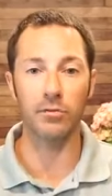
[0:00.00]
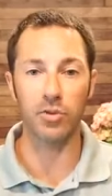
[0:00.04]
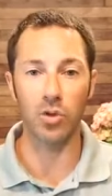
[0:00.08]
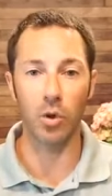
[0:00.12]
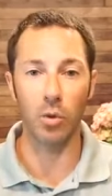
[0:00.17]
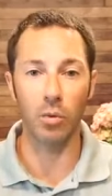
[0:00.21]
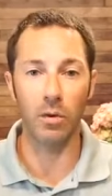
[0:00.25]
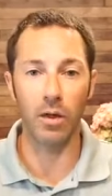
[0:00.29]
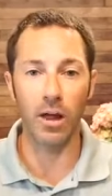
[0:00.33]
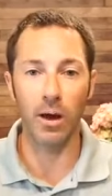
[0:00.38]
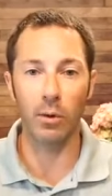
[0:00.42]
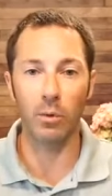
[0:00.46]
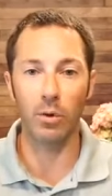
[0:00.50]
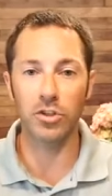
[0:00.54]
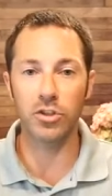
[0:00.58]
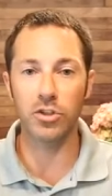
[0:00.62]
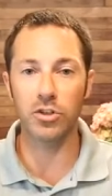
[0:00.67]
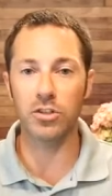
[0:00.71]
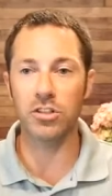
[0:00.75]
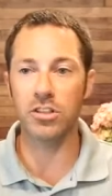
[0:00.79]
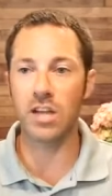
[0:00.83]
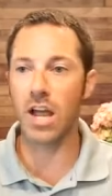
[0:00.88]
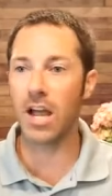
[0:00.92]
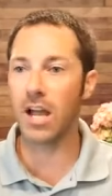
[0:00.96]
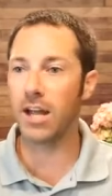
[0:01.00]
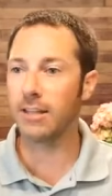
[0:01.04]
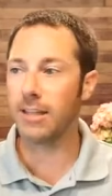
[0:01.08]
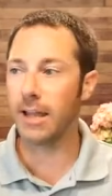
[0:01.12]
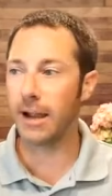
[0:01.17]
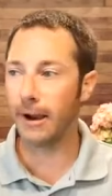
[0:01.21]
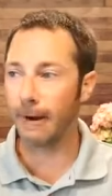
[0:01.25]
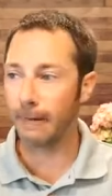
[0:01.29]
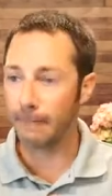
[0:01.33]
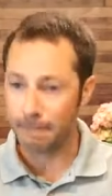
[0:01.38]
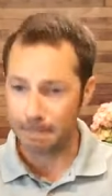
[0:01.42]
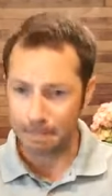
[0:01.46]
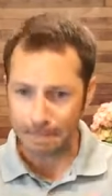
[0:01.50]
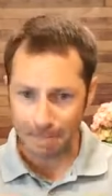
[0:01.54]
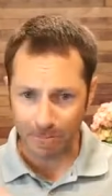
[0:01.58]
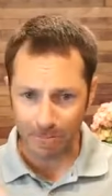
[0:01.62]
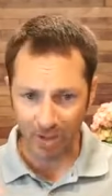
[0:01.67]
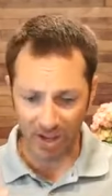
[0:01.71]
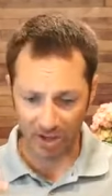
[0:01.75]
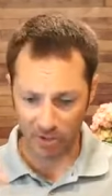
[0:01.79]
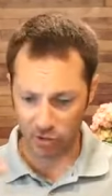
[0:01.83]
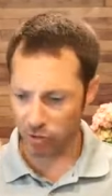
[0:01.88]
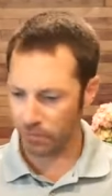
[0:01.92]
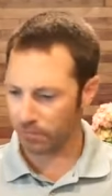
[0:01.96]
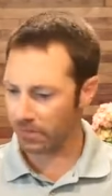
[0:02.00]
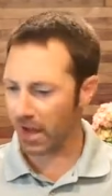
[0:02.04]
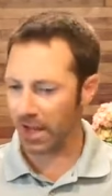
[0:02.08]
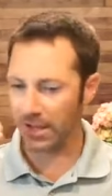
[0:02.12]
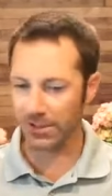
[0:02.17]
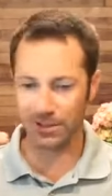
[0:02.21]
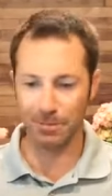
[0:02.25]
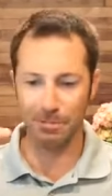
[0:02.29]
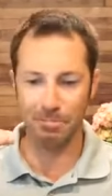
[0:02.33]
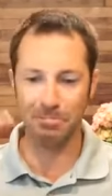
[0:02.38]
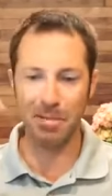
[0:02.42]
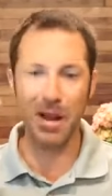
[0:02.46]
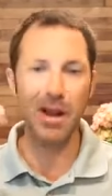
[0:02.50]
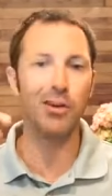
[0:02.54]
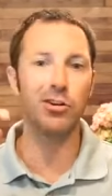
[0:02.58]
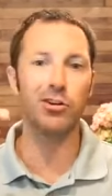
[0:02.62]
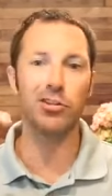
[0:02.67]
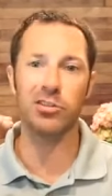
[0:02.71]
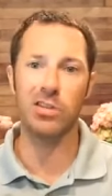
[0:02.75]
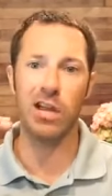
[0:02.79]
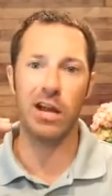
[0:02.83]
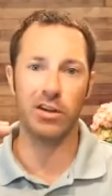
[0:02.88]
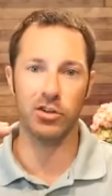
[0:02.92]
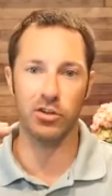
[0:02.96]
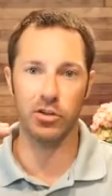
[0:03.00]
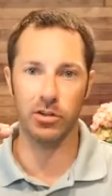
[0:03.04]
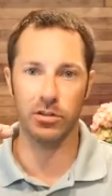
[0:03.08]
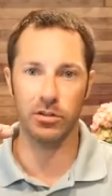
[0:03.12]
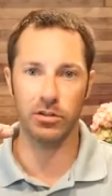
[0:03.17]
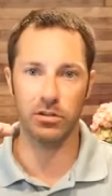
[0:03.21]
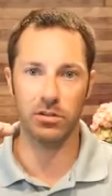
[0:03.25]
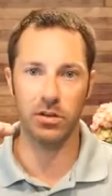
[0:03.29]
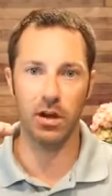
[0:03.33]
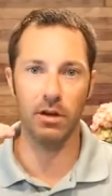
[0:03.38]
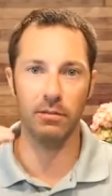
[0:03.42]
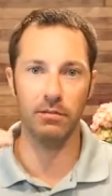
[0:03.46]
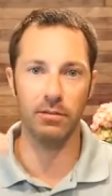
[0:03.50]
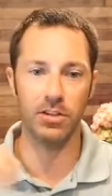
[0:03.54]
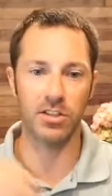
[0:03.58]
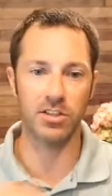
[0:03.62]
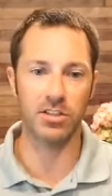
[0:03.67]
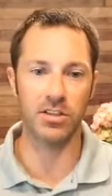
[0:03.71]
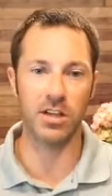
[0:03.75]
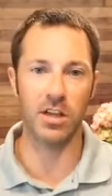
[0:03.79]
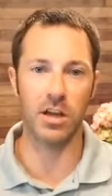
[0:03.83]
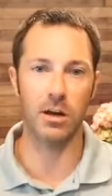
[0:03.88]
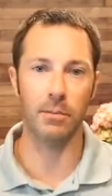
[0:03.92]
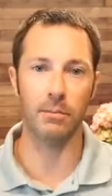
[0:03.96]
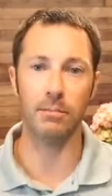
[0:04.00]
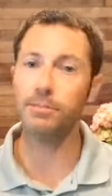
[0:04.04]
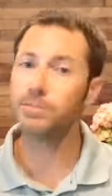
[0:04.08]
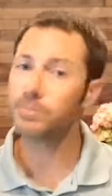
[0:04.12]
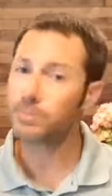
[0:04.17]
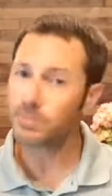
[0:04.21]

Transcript: So that what you're saying there is you've got some bare sections of the stem.